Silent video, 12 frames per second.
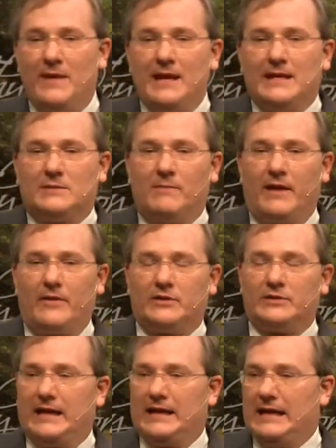His mother
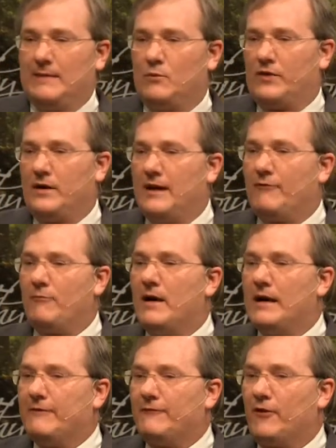sent him with enough
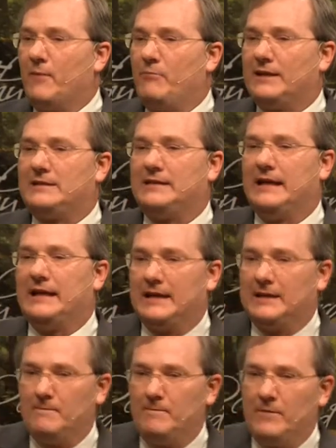money for a bus
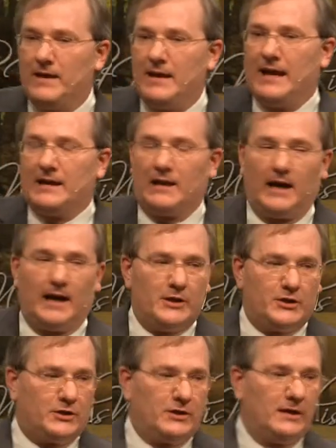ticket and
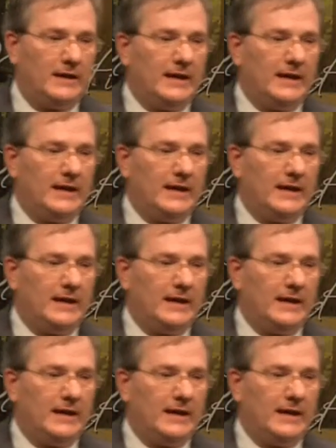lunch.